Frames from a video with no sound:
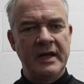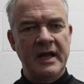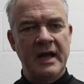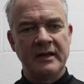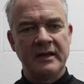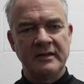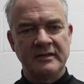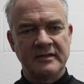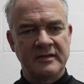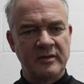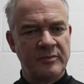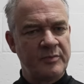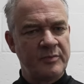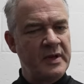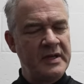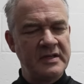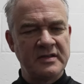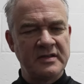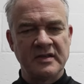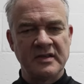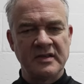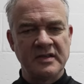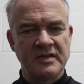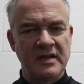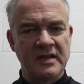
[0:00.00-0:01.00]
got some
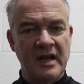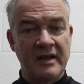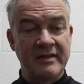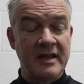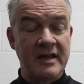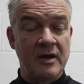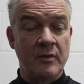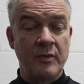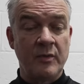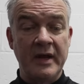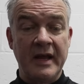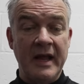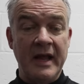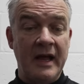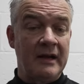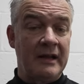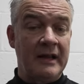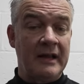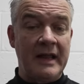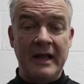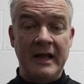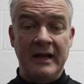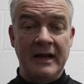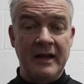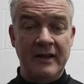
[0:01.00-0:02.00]
pieces. I think we got a
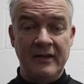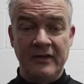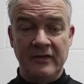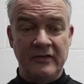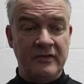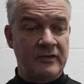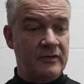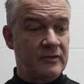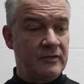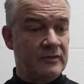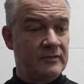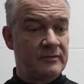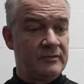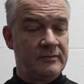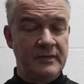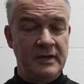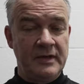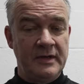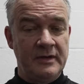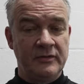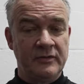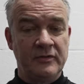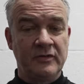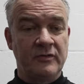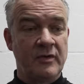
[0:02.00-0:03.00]
lot out of this,
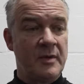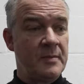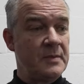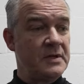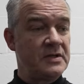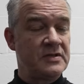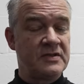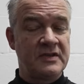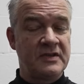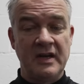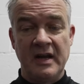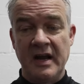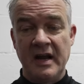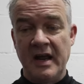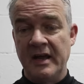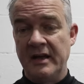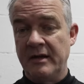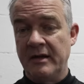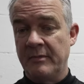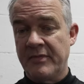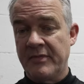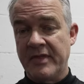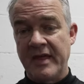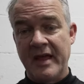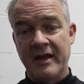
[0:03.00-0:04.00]
you know, scrimmage today.
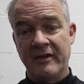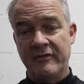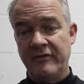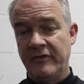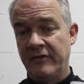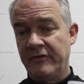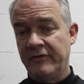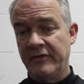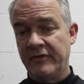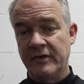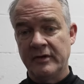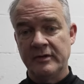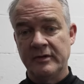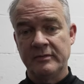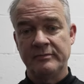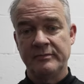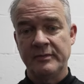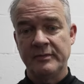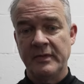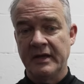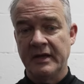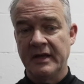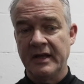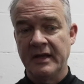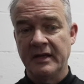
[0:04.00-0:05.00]
I'm thankful for,
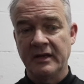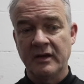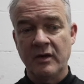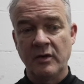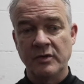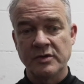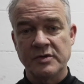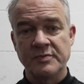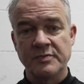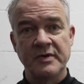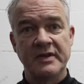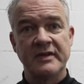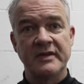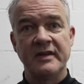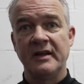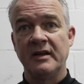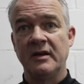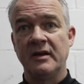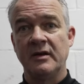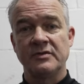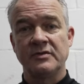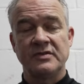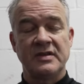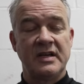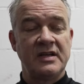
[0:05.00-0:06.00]
again, Coach
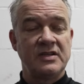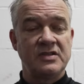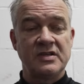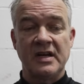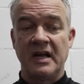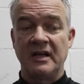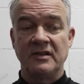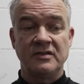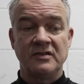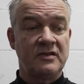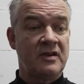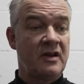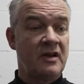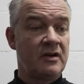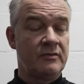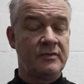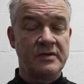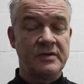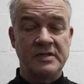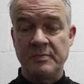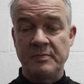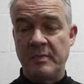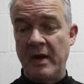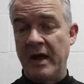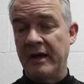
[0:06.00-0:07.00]
Pitino, St. John's, ton of
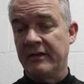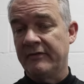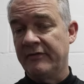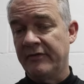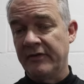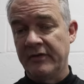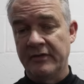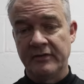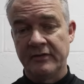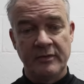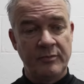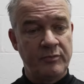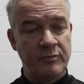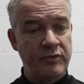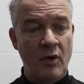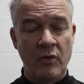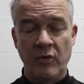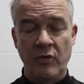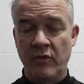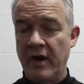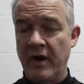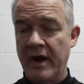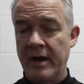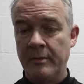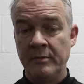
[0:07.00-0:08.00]
respect for the
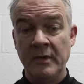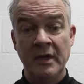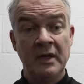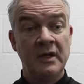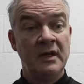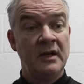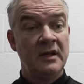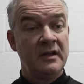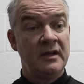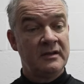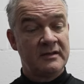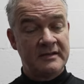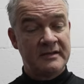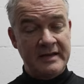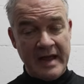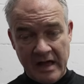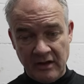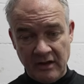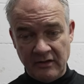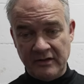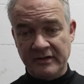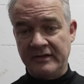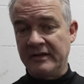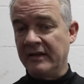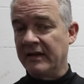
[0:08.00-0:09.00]
program.
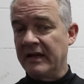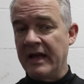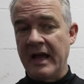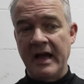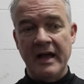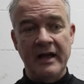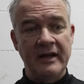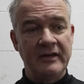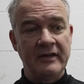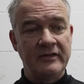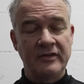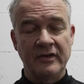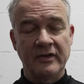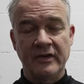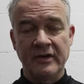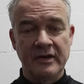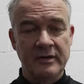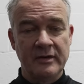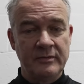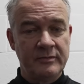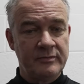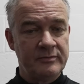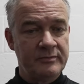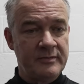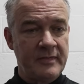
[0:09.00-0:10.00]
Talented guys are going
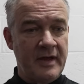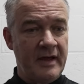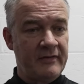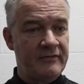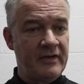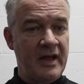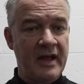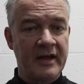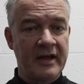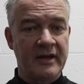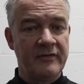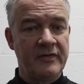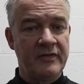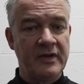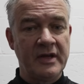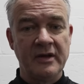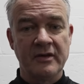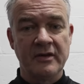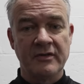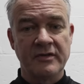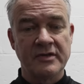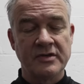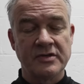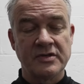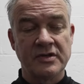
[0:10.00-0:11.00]
to have a heck of a
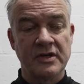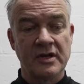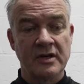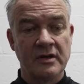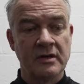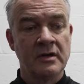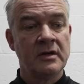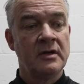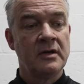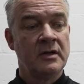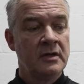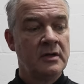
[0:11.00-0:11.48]
year this year,